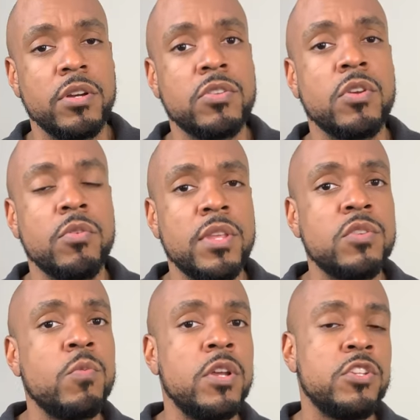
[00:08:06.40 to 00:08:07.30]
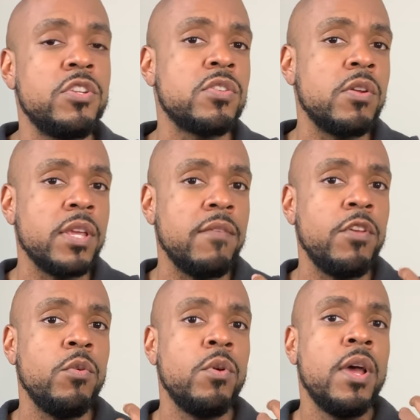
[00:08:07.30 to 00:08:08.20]
So this one is just gonna give
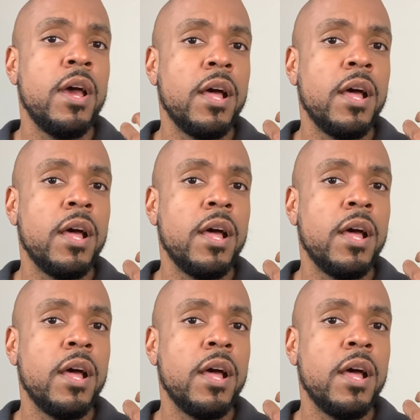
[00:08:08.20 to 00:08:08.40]
you